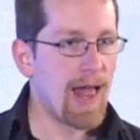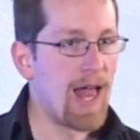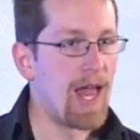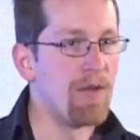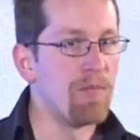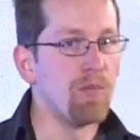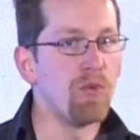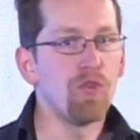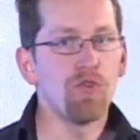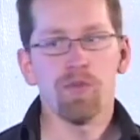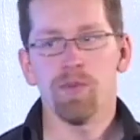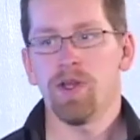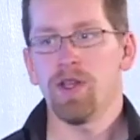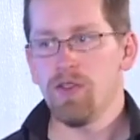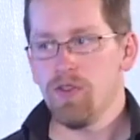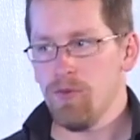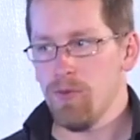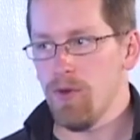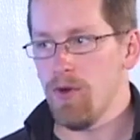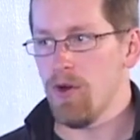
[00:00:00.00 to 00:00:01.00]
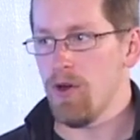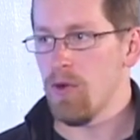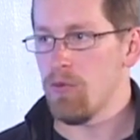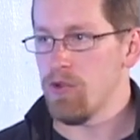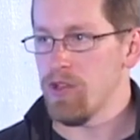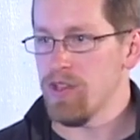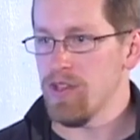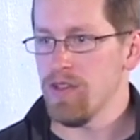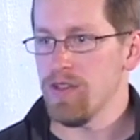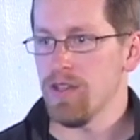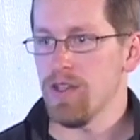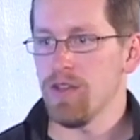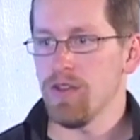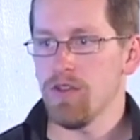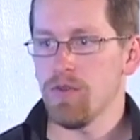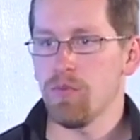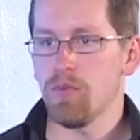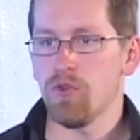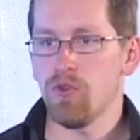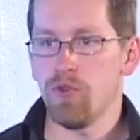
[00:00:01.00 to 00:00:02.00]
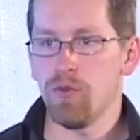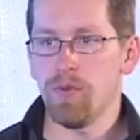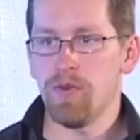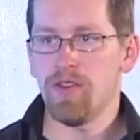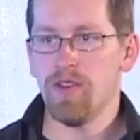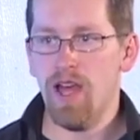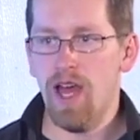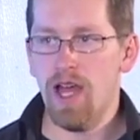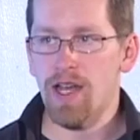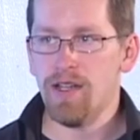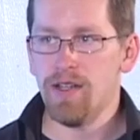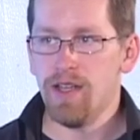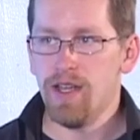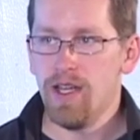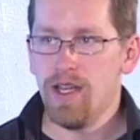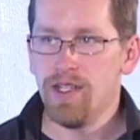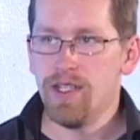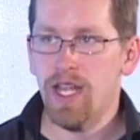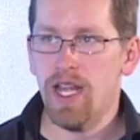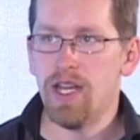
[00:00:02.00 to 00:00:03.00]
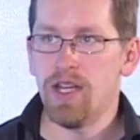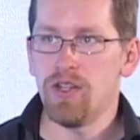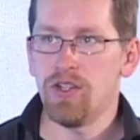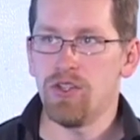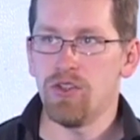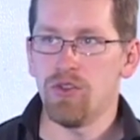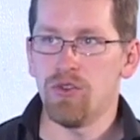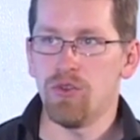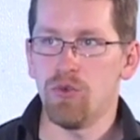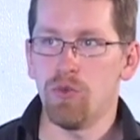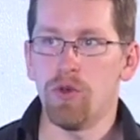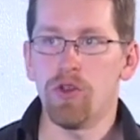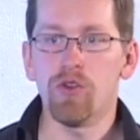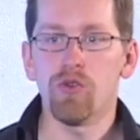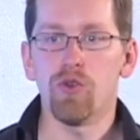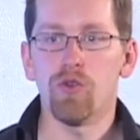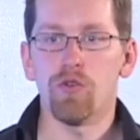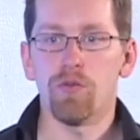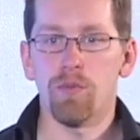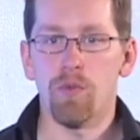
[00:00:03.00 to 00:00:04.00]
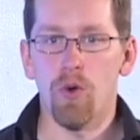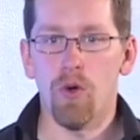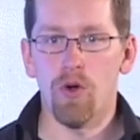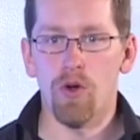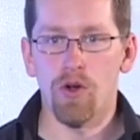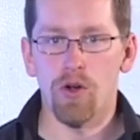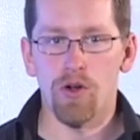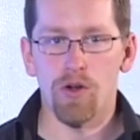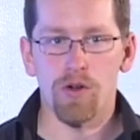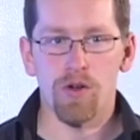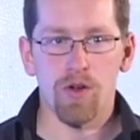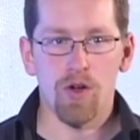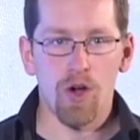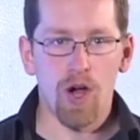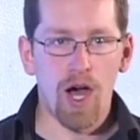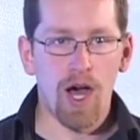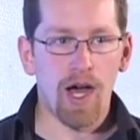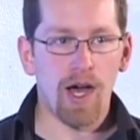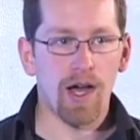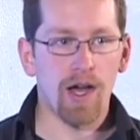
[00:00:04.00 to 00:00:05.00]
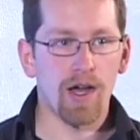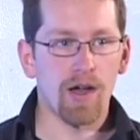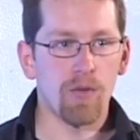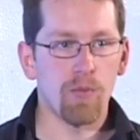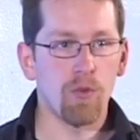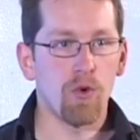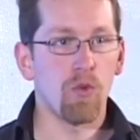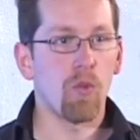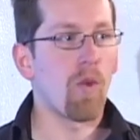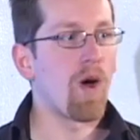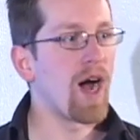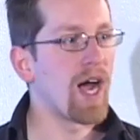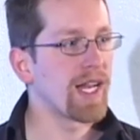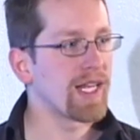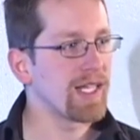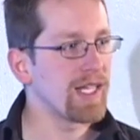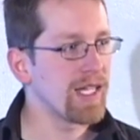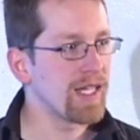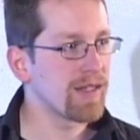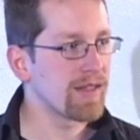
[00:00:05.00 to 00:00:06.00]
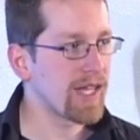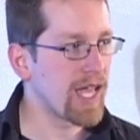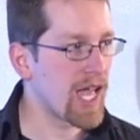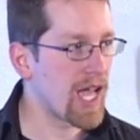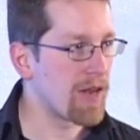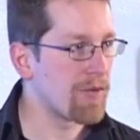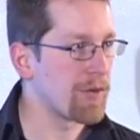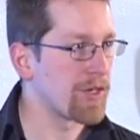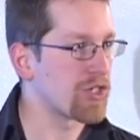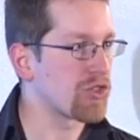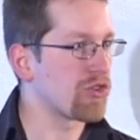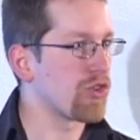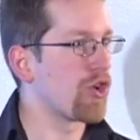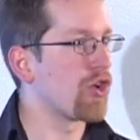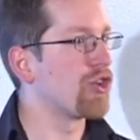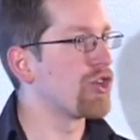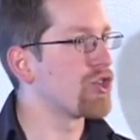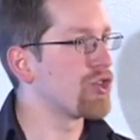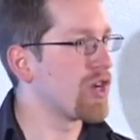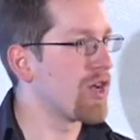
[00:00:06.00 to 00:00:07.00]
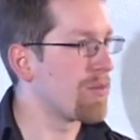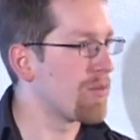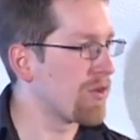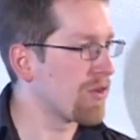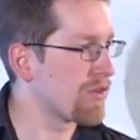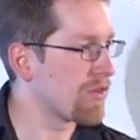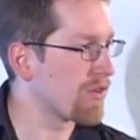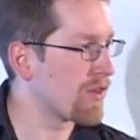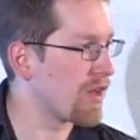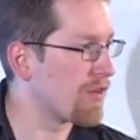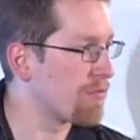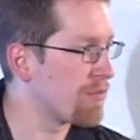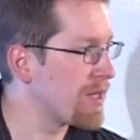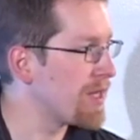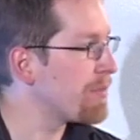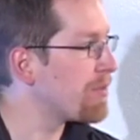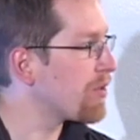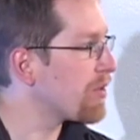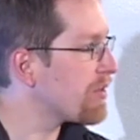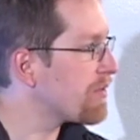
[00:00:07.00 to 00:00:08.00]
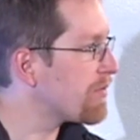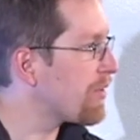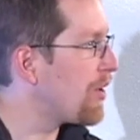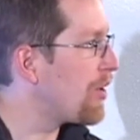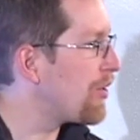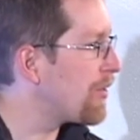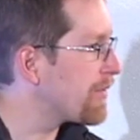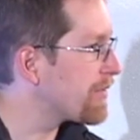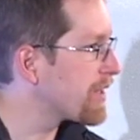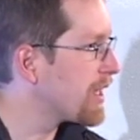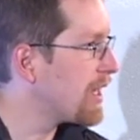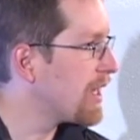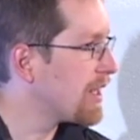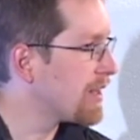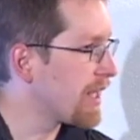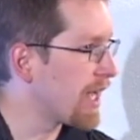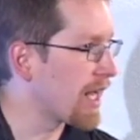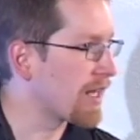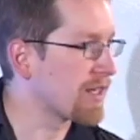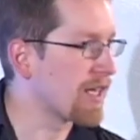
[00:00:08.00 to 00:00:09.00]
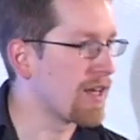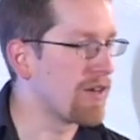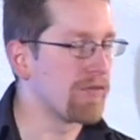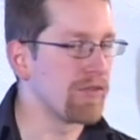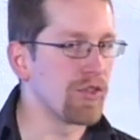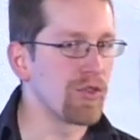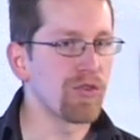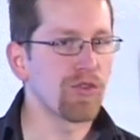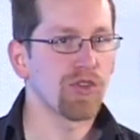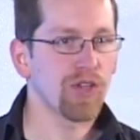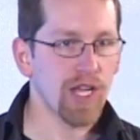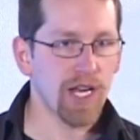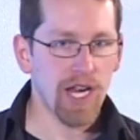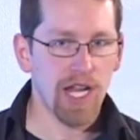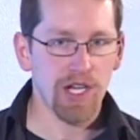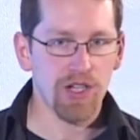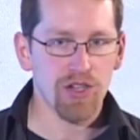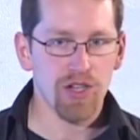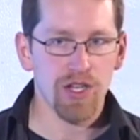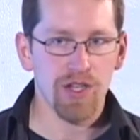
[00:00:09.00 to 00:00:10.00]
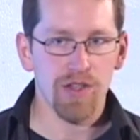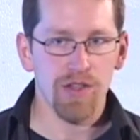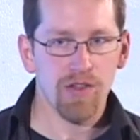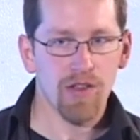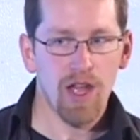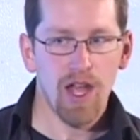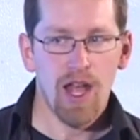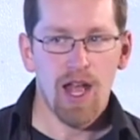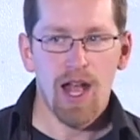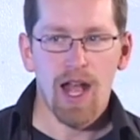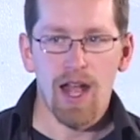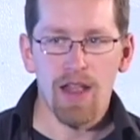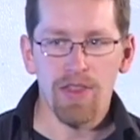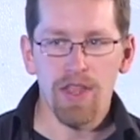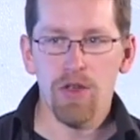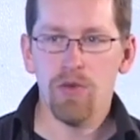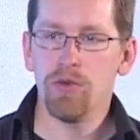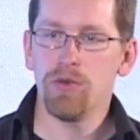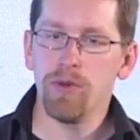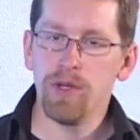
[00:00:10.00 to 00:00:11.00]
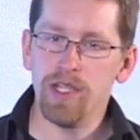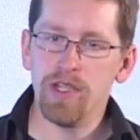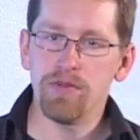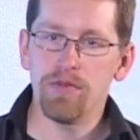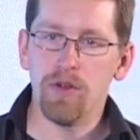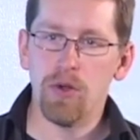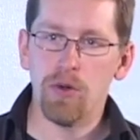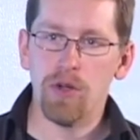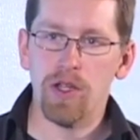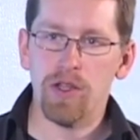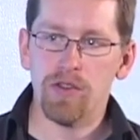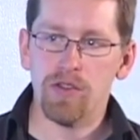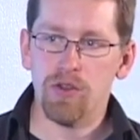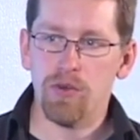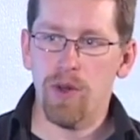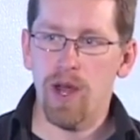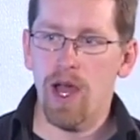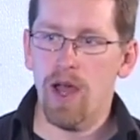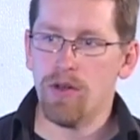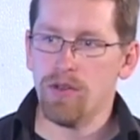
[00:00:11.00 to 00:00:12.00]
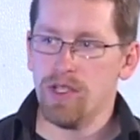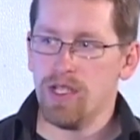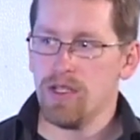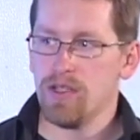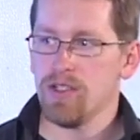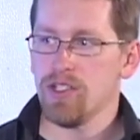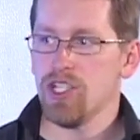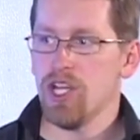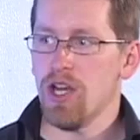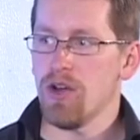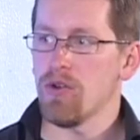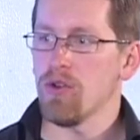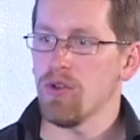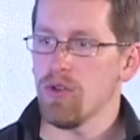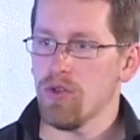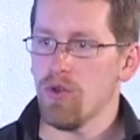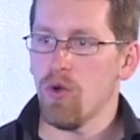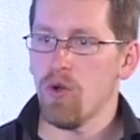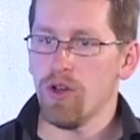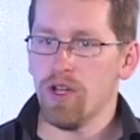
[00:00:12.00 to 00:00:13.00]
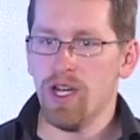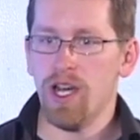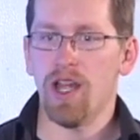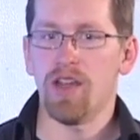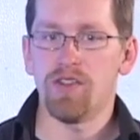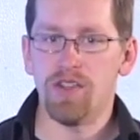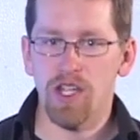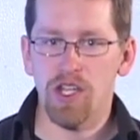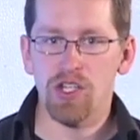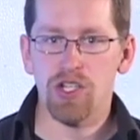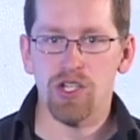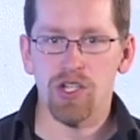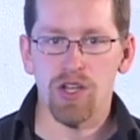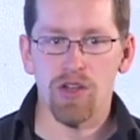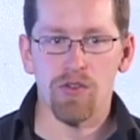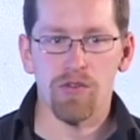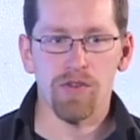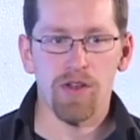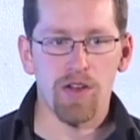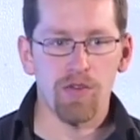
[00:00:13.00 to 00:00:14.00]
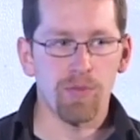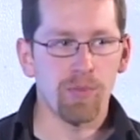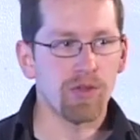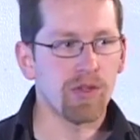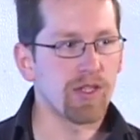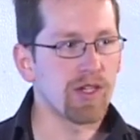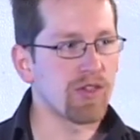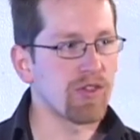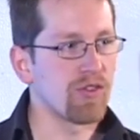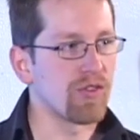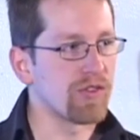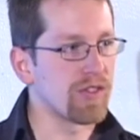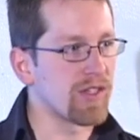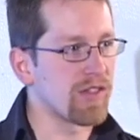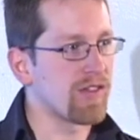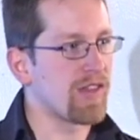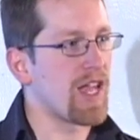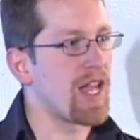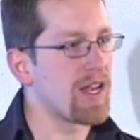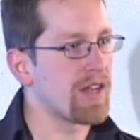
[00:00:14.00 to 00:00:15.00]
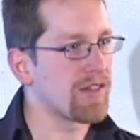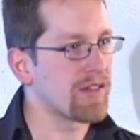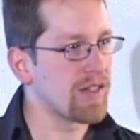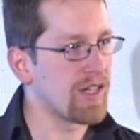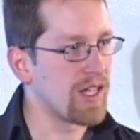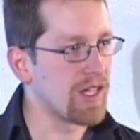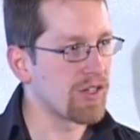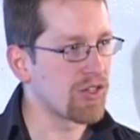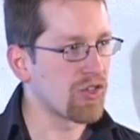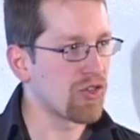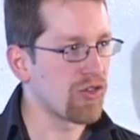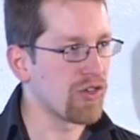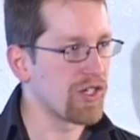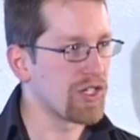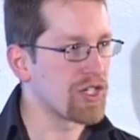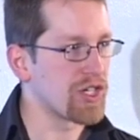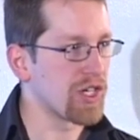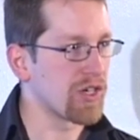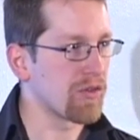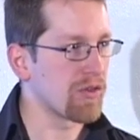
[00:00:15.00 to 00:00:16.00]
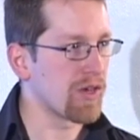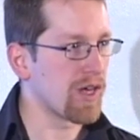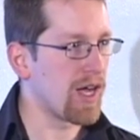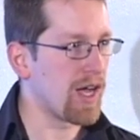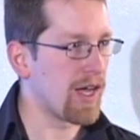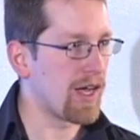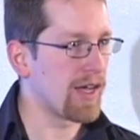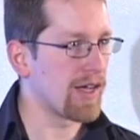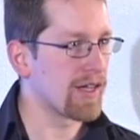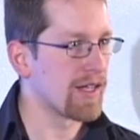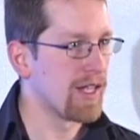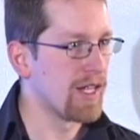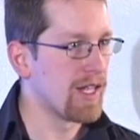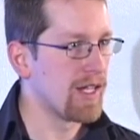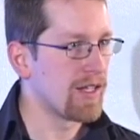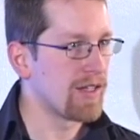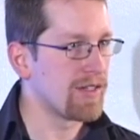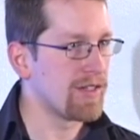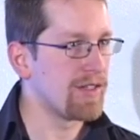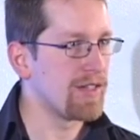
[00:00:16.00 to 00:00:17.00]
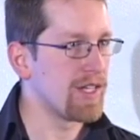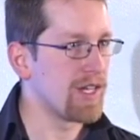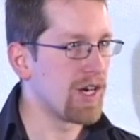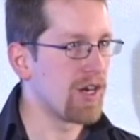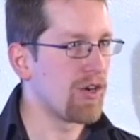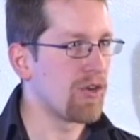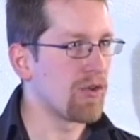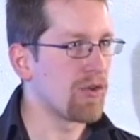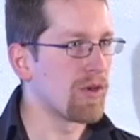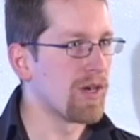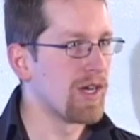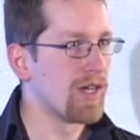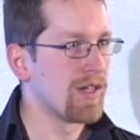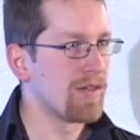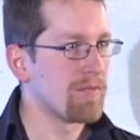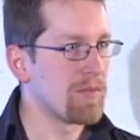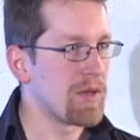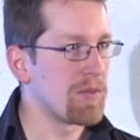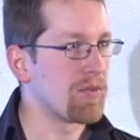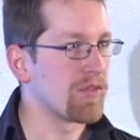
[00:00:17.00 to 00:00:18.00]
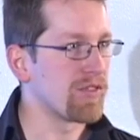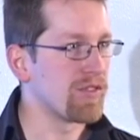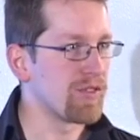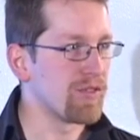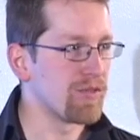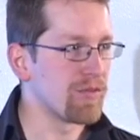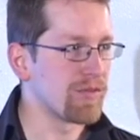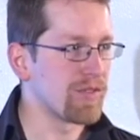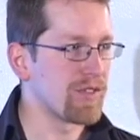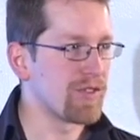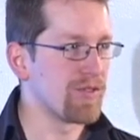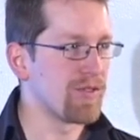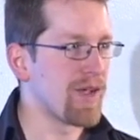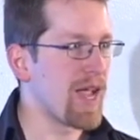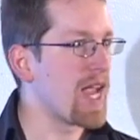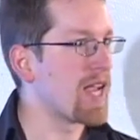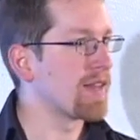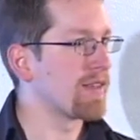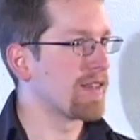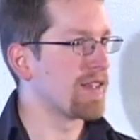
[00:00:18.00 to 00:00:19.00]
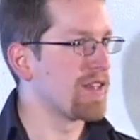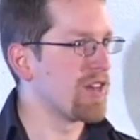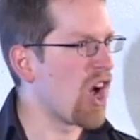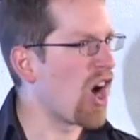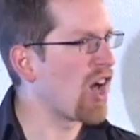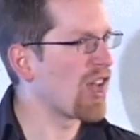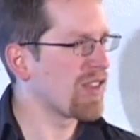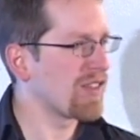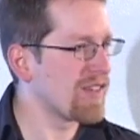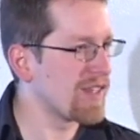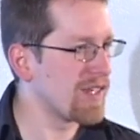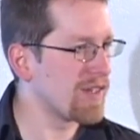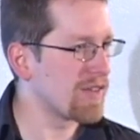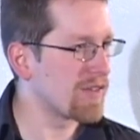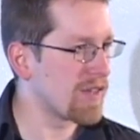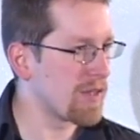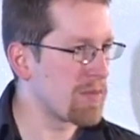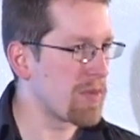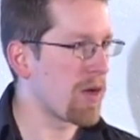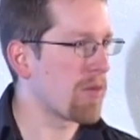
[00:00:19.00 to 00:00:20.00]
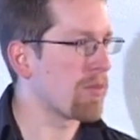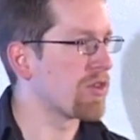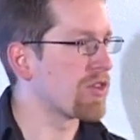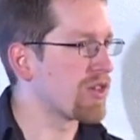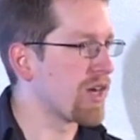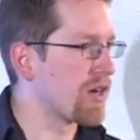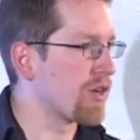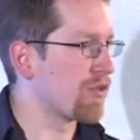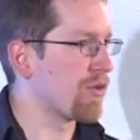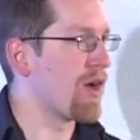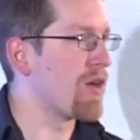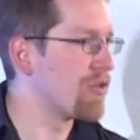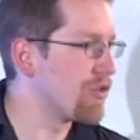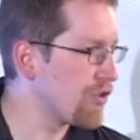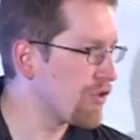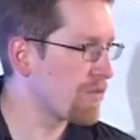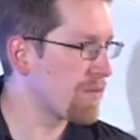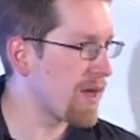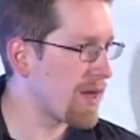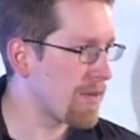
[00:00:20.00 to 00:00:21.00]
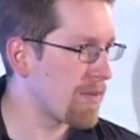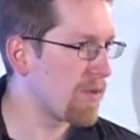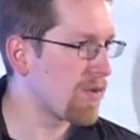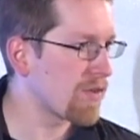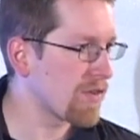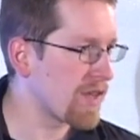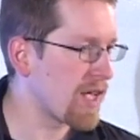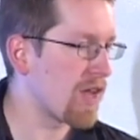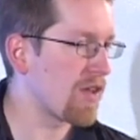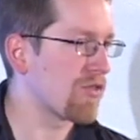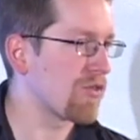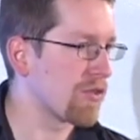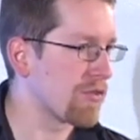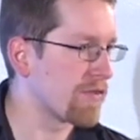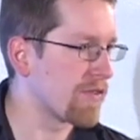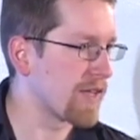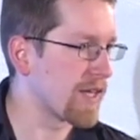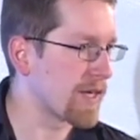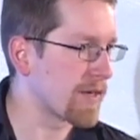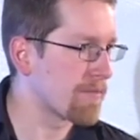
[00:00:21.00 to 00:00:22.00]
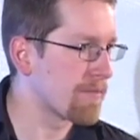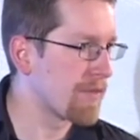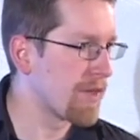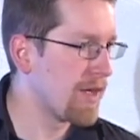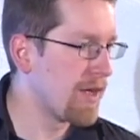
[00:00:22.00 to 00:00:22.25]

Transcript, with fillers: And movements were resistance groups that tended to recruit more, uh, more widely. They had much larger numbers of people involved. They had kind of looser connections. And they were really focused around general organization of, of political dissent, encouraging, uh, you know, people to, to hate the Nazis. They published underground newspapers and that sort of thing.